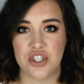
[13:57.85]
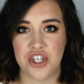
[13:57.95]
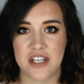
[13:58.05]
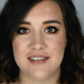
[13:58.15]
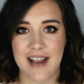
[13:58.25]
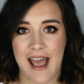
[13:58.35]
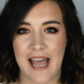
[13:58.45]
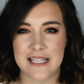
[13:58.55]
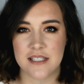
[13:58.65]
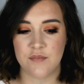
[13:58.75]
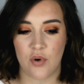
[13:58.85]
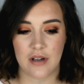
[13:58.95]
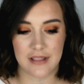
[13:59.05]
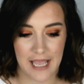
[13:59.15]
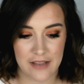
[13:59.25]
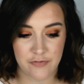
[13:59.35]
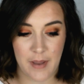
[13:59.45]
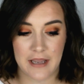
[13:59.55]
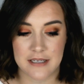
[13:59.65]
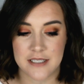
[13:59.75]
just to add some more life
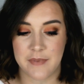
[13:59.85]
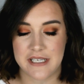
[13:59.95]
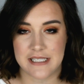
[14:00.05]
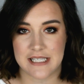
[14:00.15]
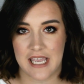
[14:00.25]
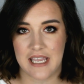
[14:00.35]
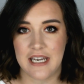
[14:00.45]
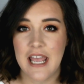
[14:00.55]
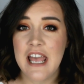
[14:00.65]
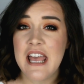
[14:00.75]
back into my skin.